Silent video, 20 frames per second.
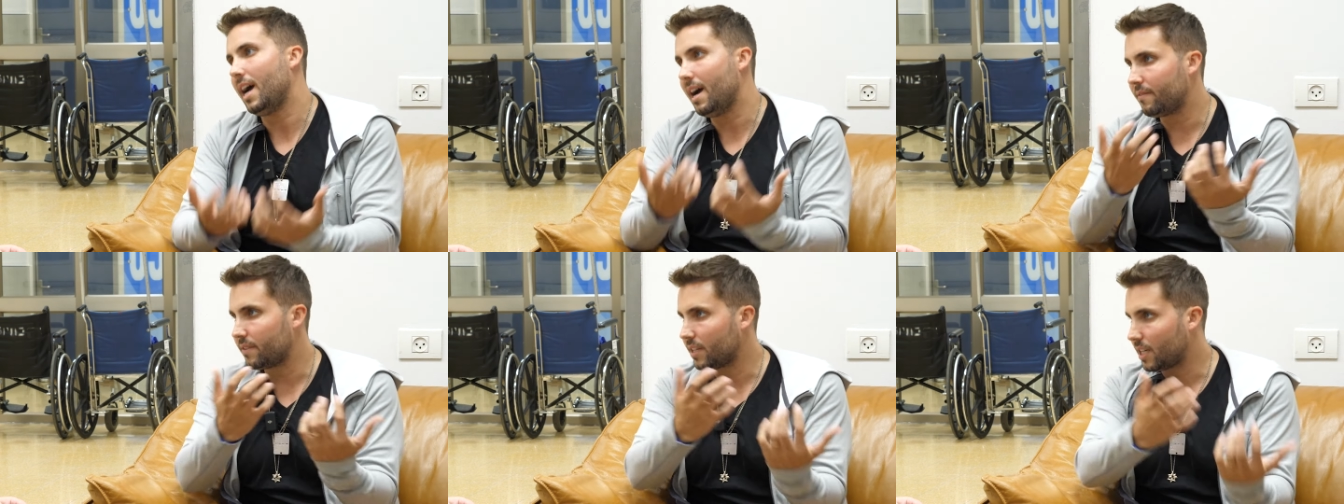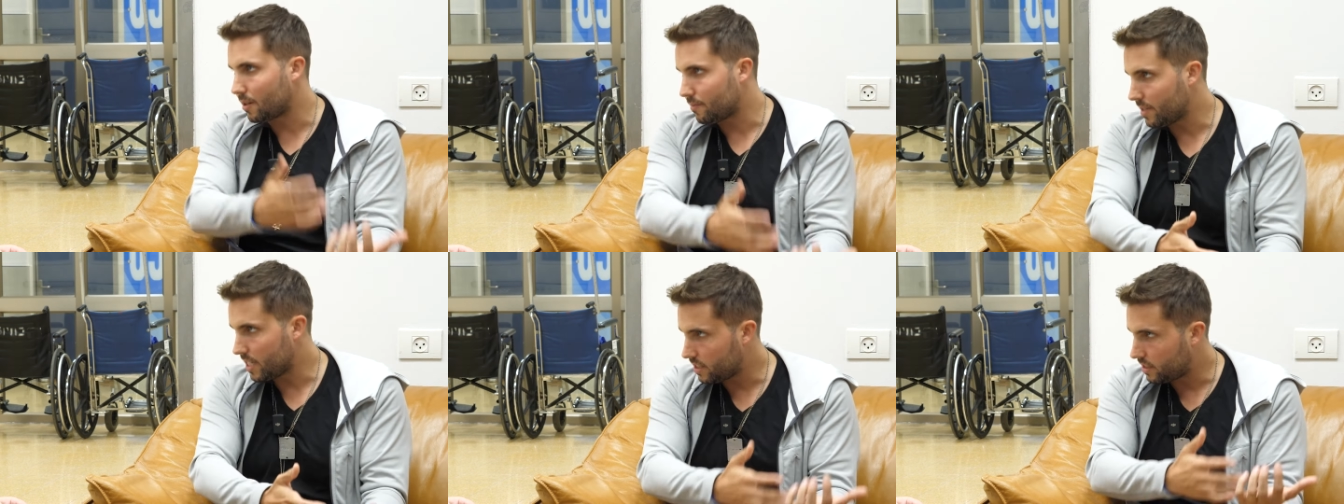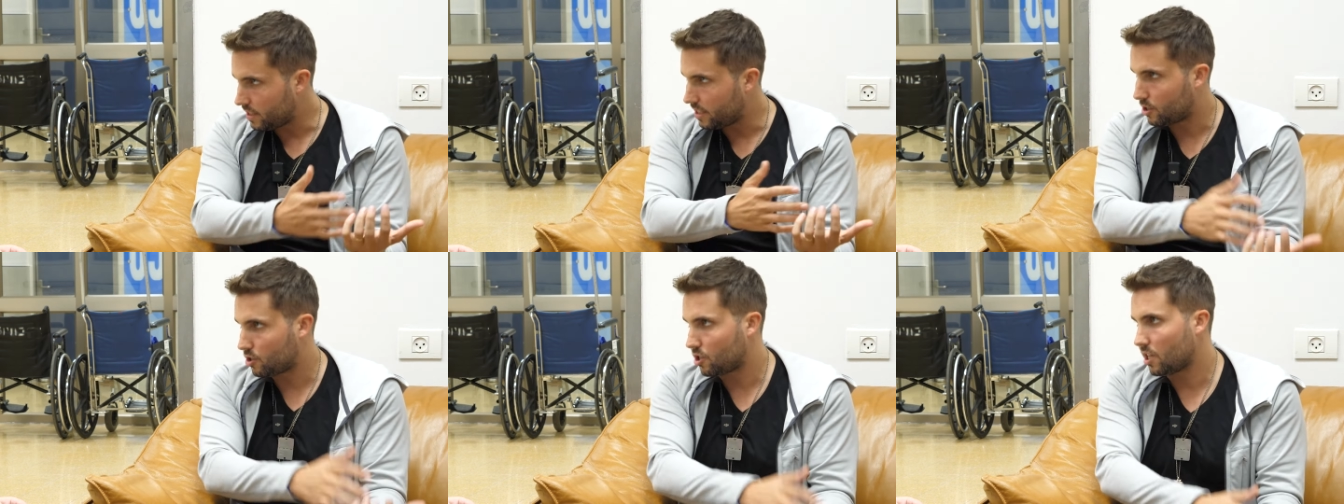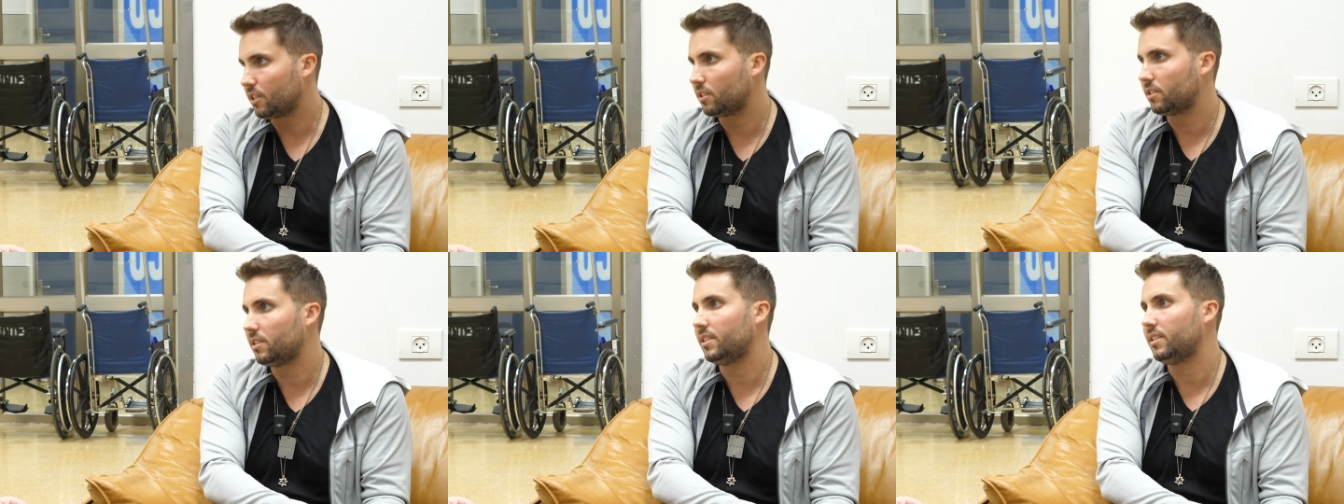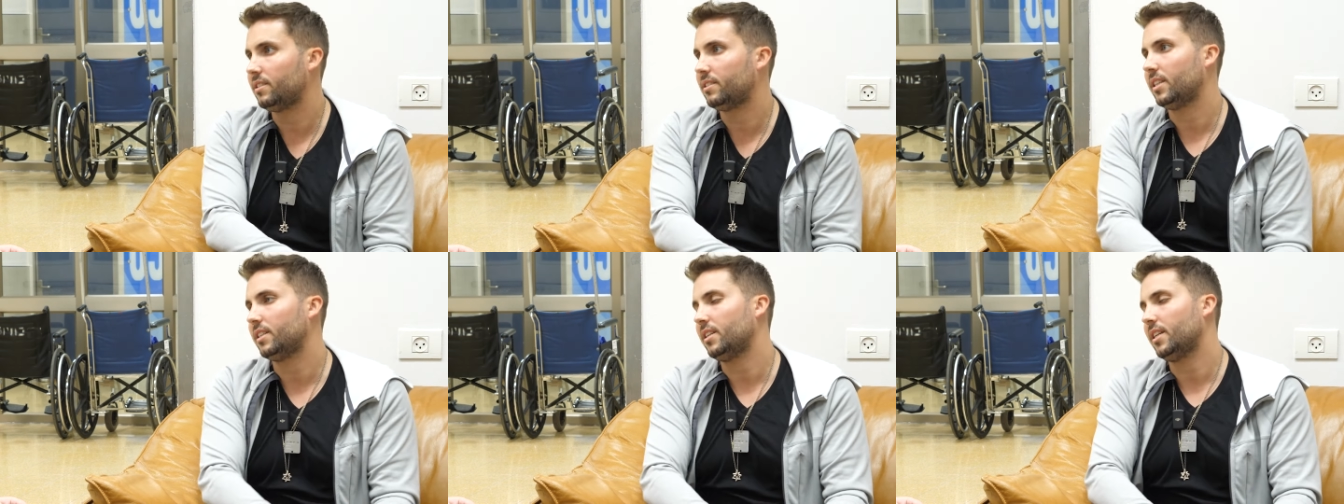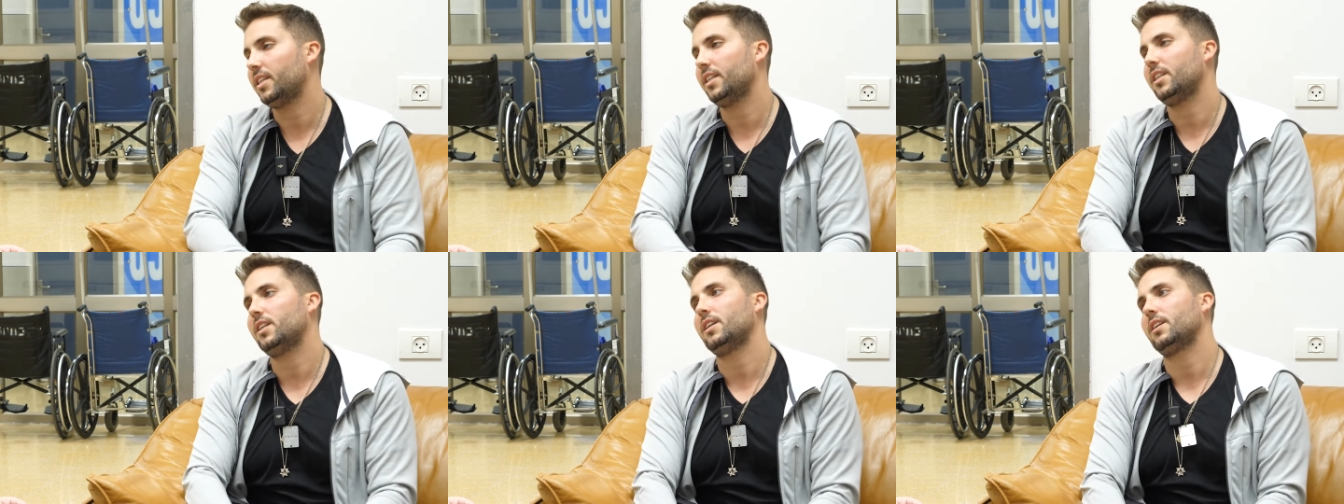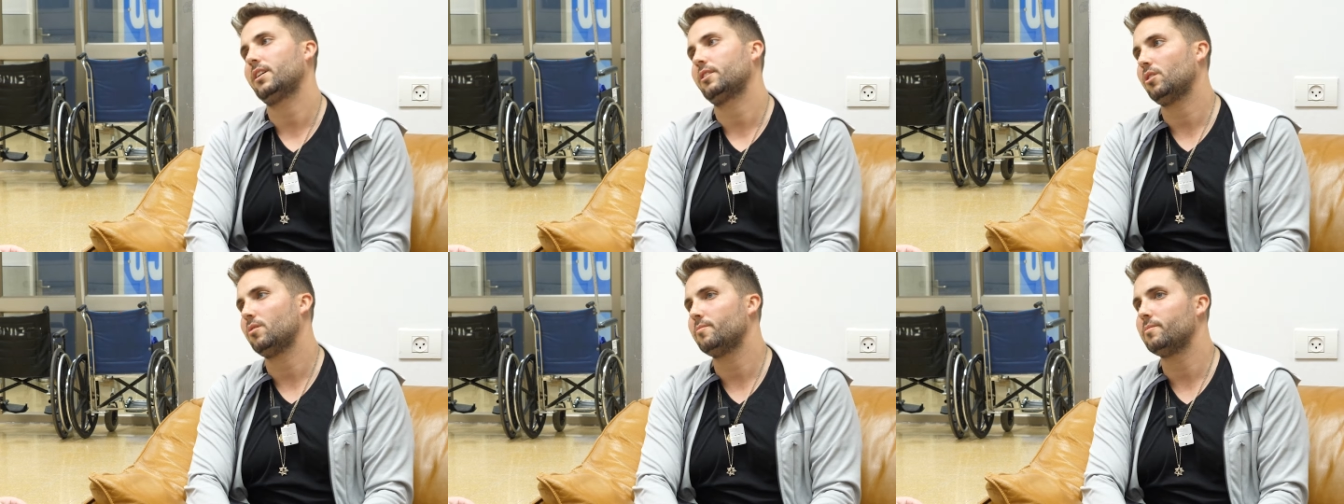having committed the atrocities that they did
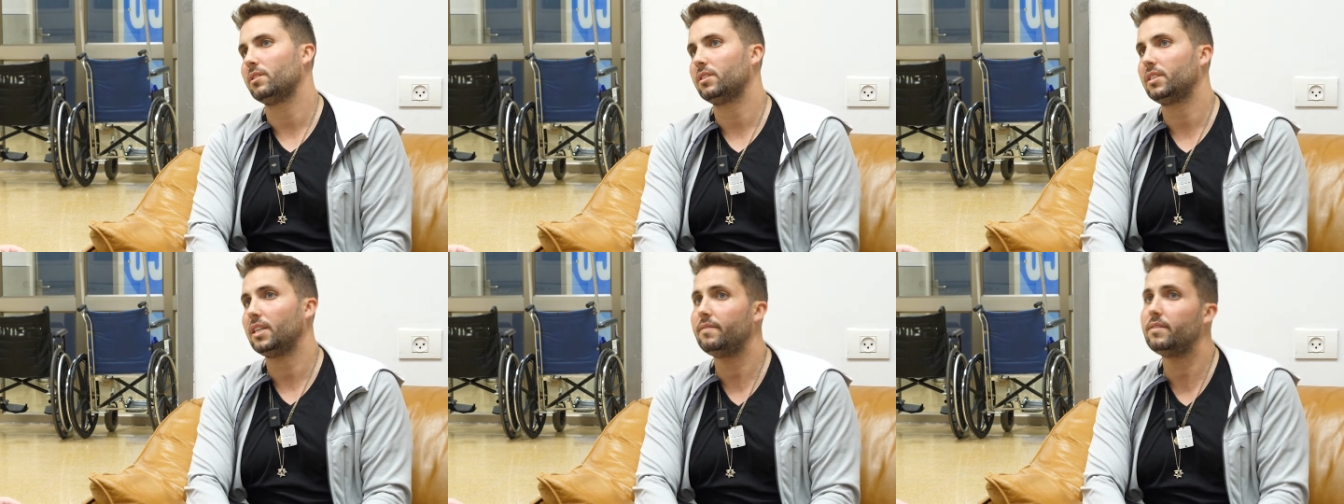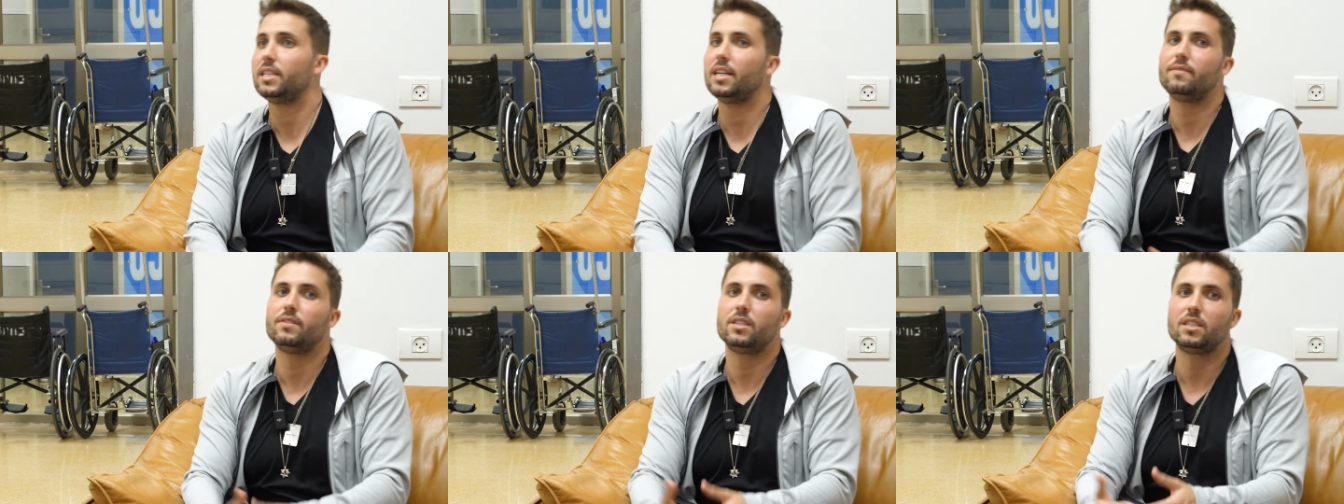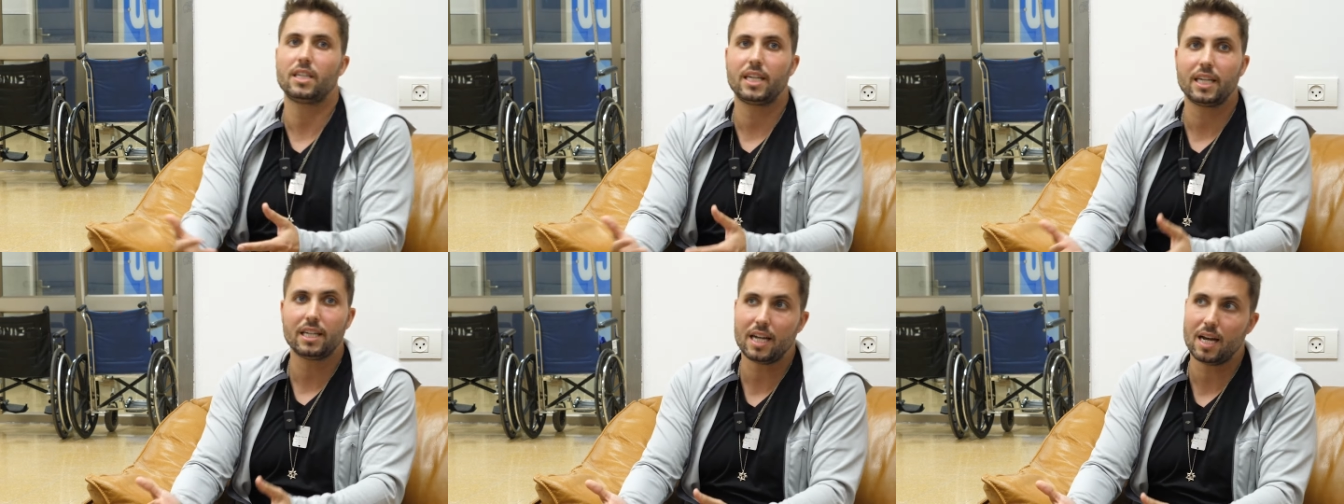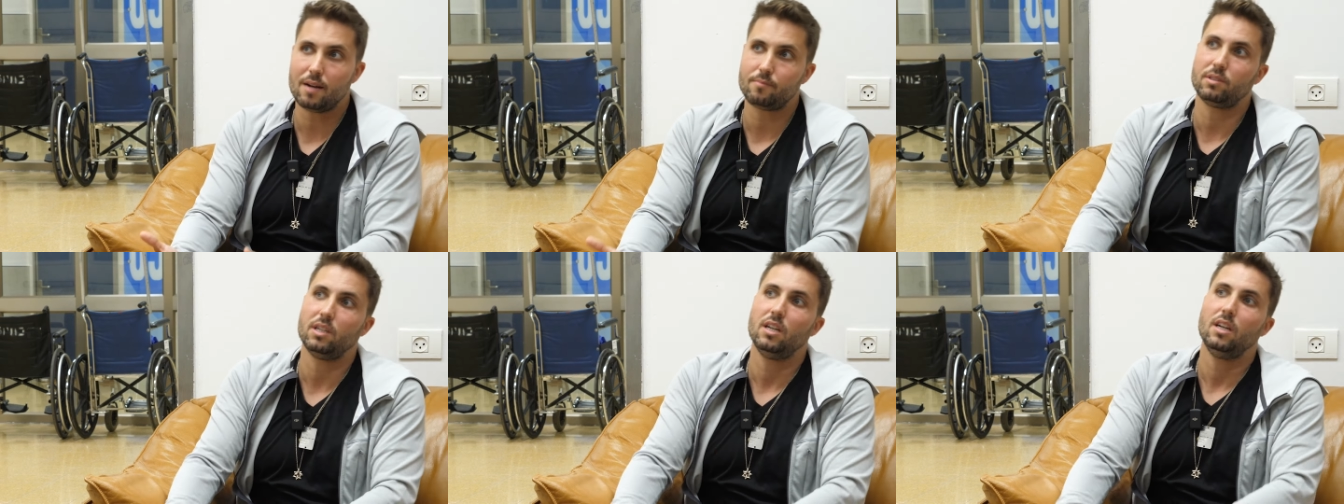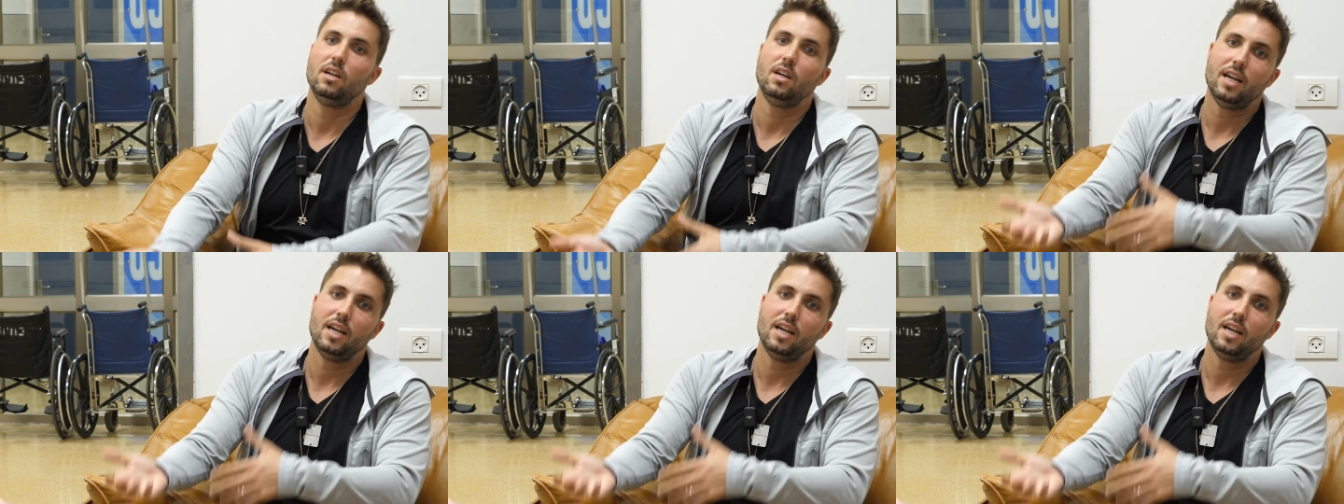on October 7th, having kidnapped